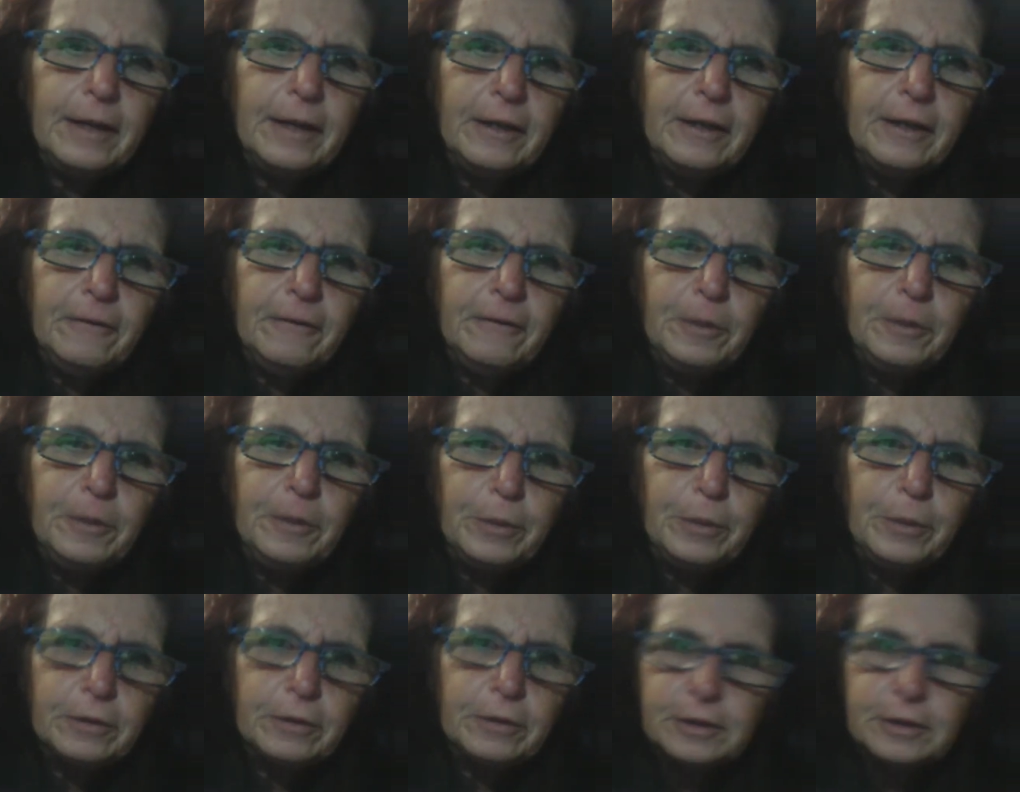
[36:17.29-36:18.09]
You have your
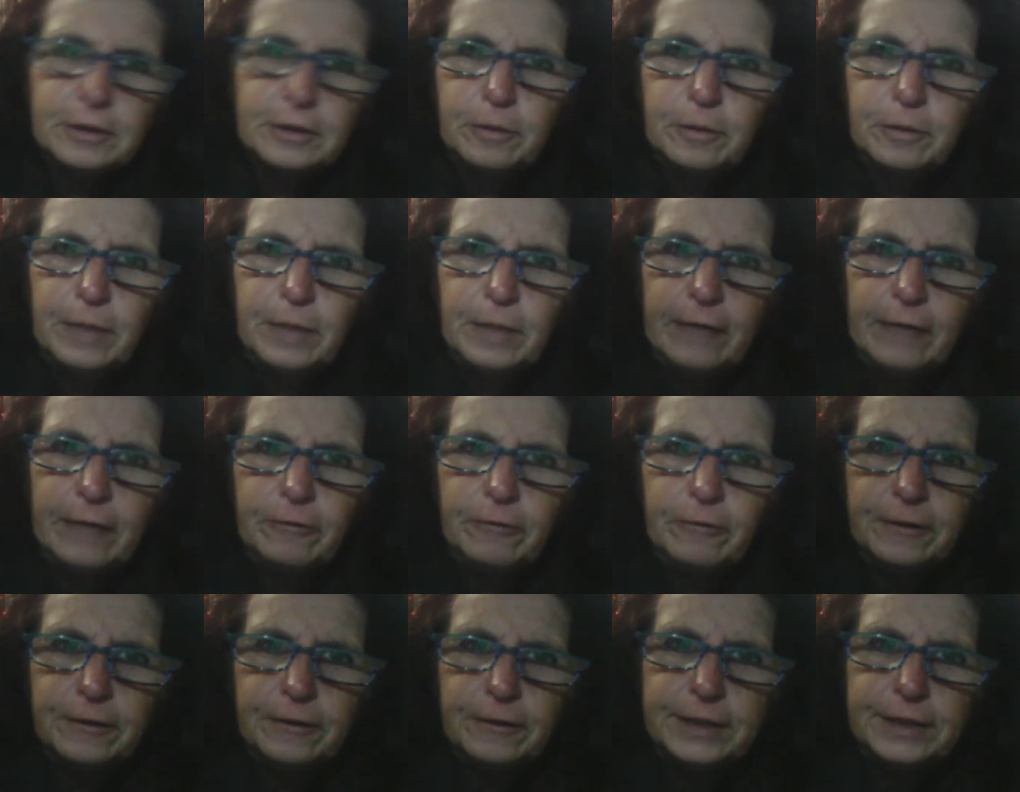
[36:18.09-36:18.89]
box or
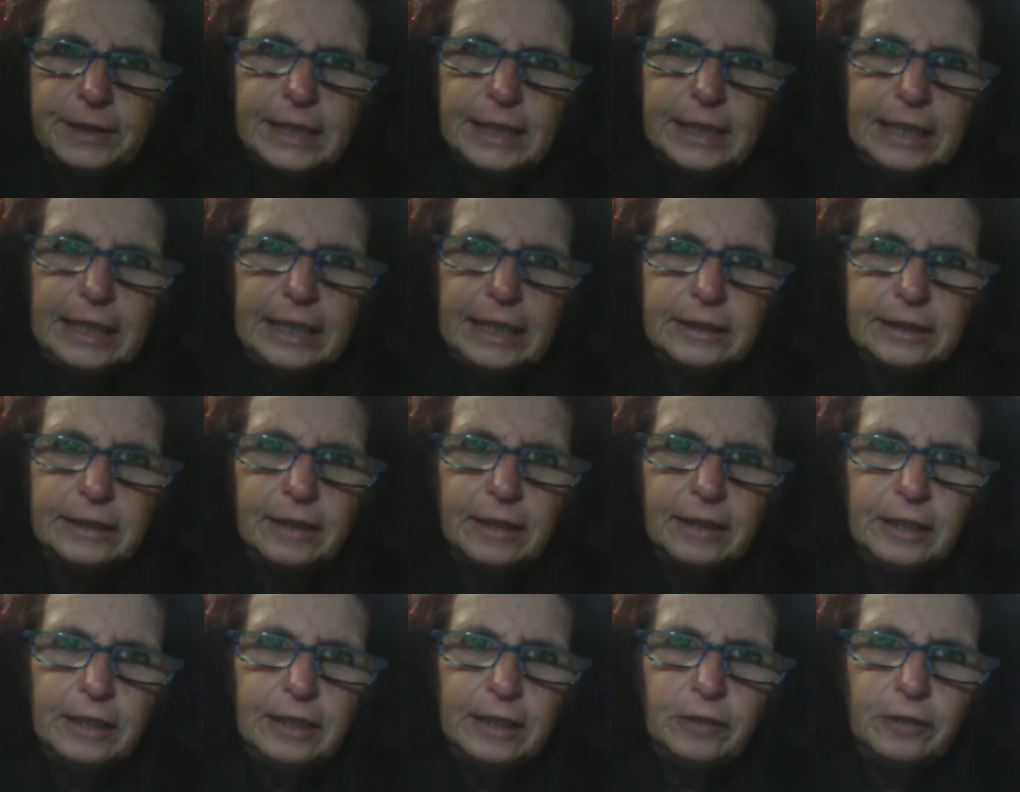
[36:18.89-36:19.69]
whatever of seeds,
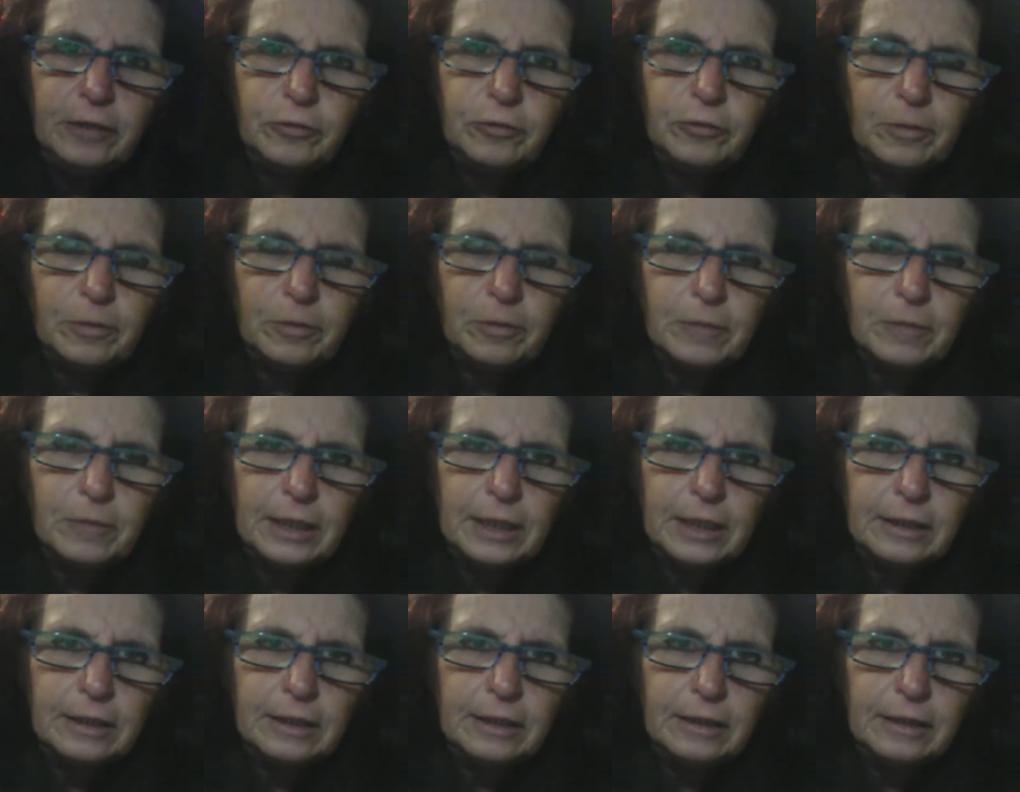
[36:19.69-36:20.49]
and then you drop
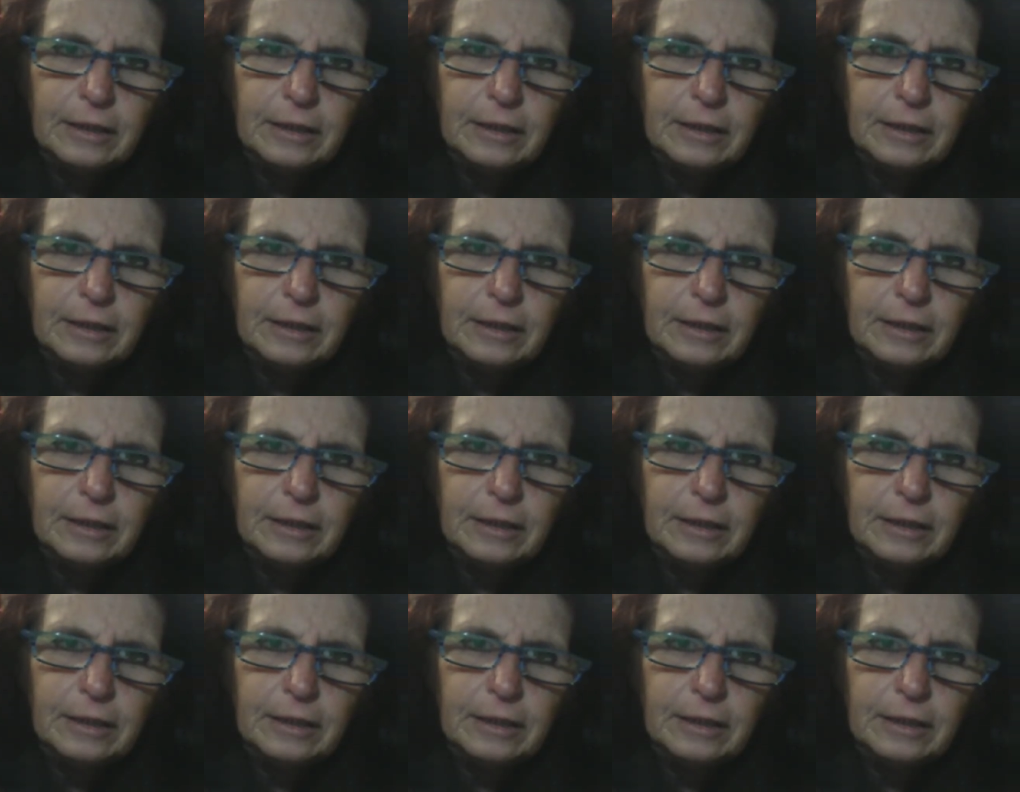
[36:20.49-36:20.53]
one,